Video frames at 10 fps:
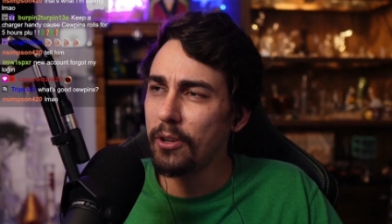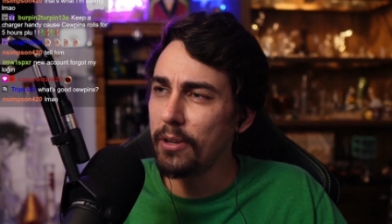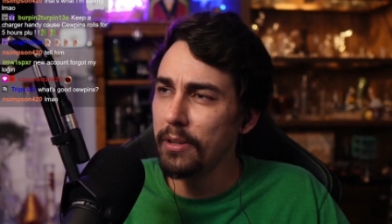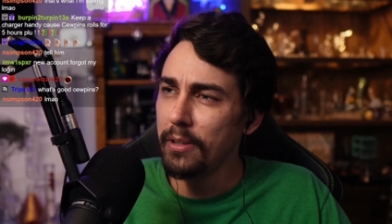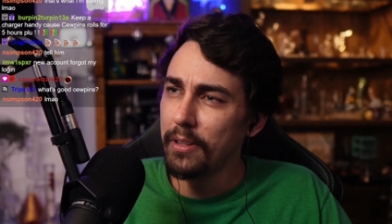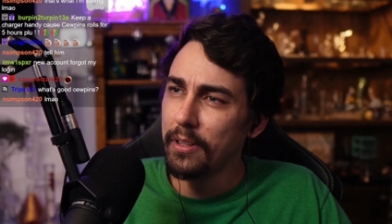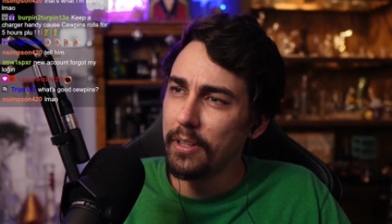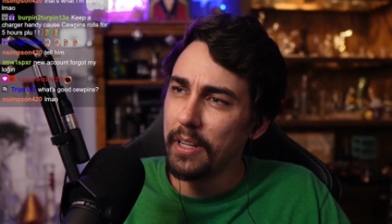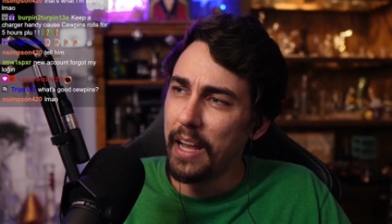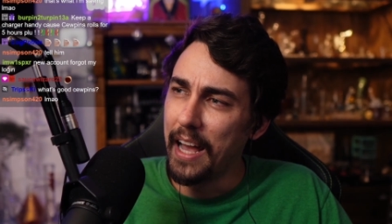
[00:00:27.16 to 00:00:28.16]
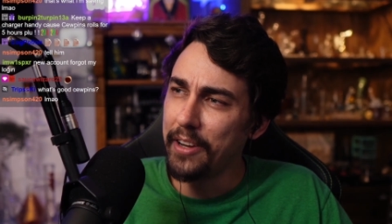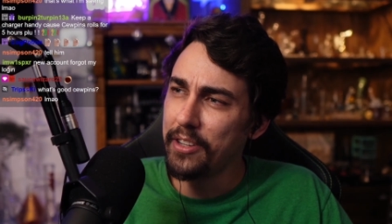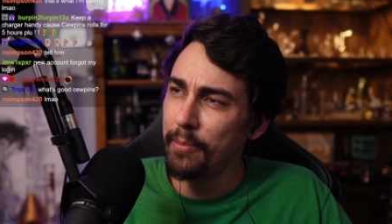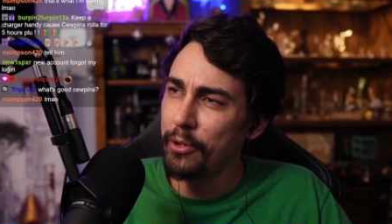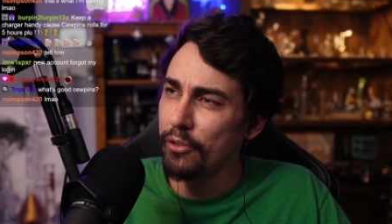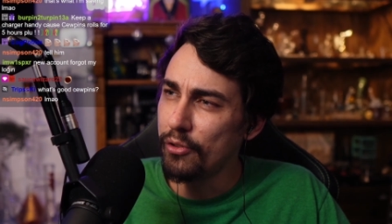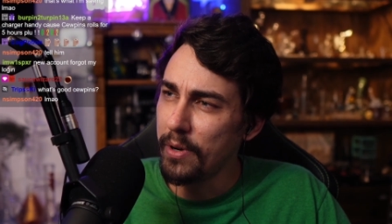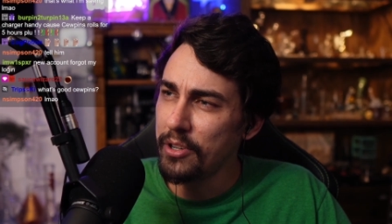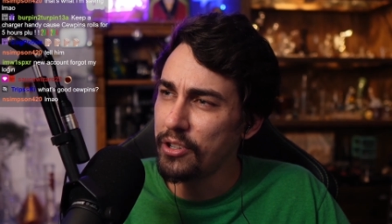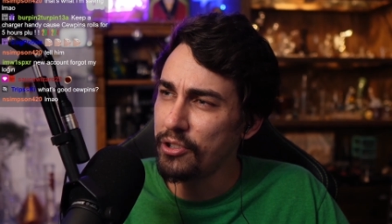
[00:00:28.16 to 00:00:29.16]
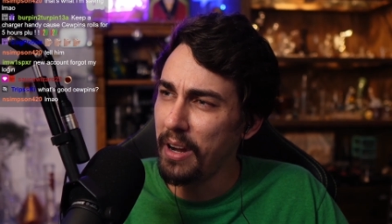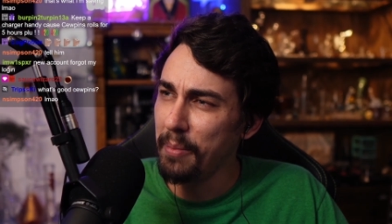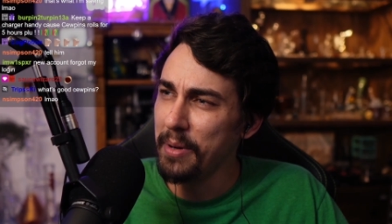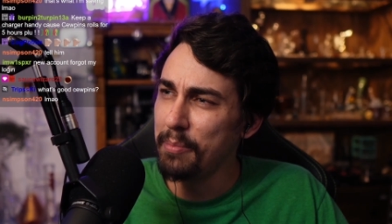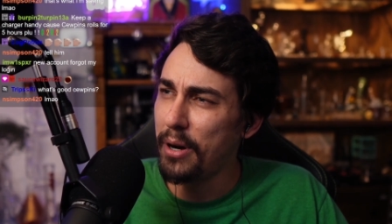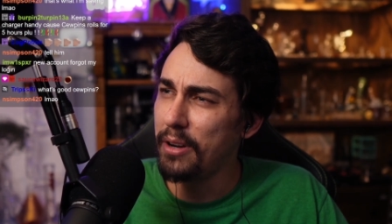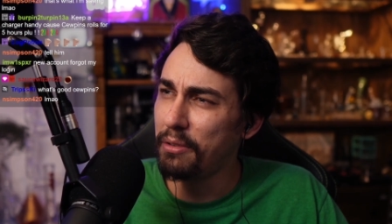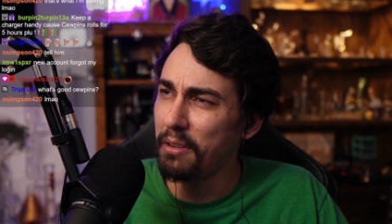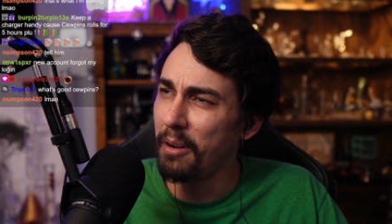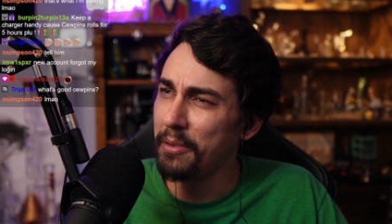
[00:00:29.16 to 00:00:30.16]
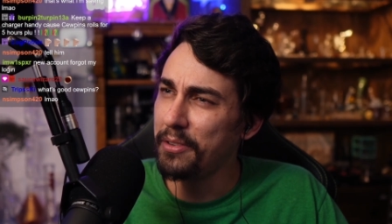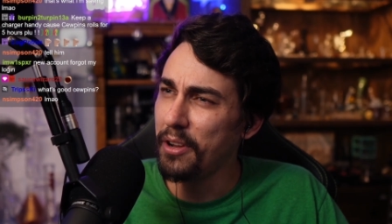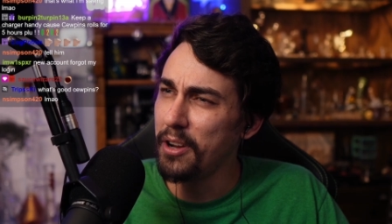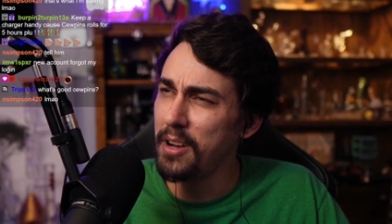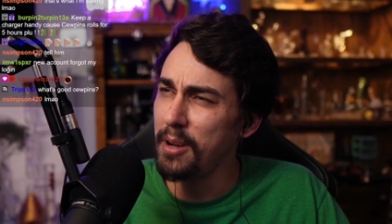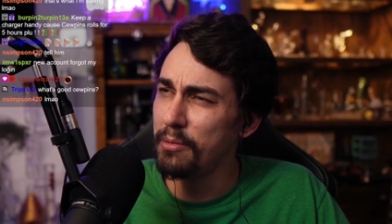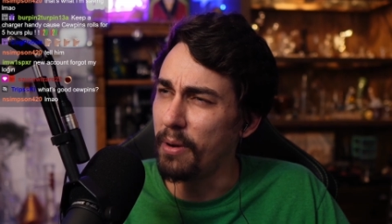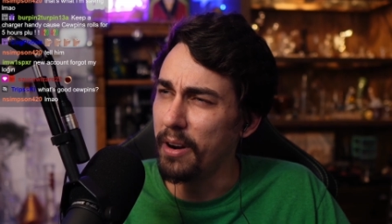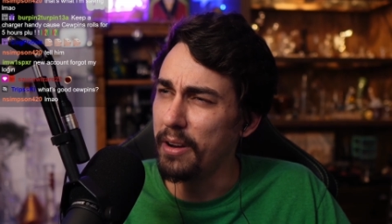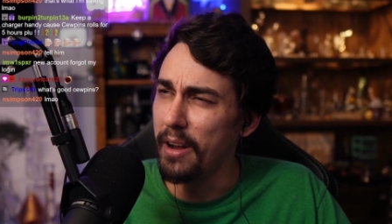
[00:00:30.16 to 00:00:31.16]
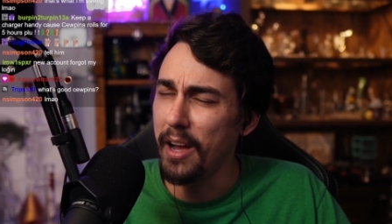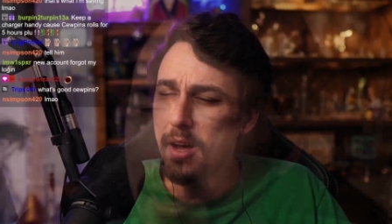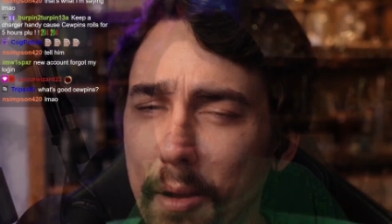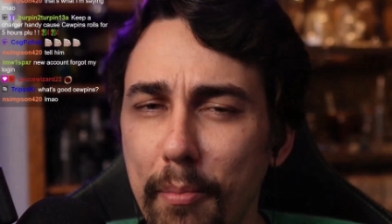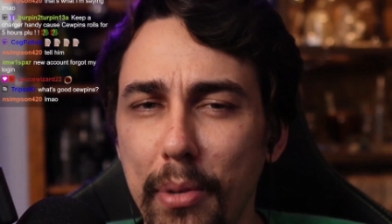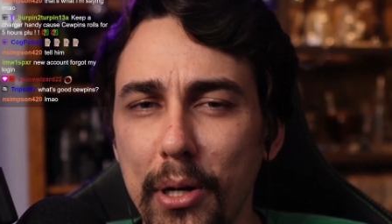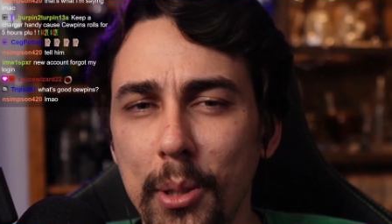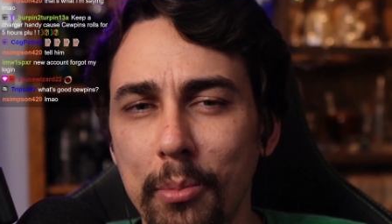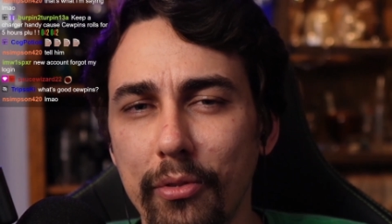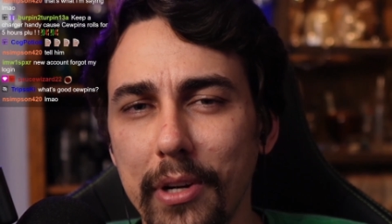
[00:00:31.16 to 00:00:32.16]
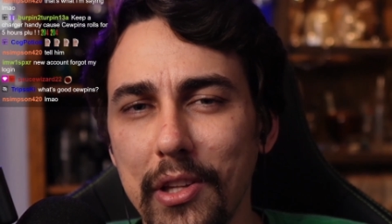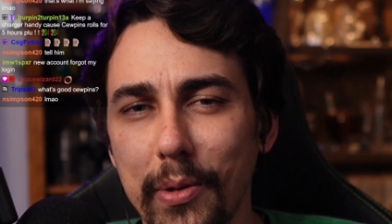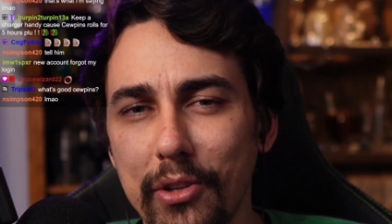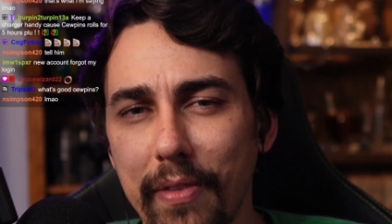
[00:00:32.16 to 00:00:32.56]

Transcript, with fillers: dude had to come to your Twitch because you ain't been posting on the tubes. Where you at? Boom. Free Twitch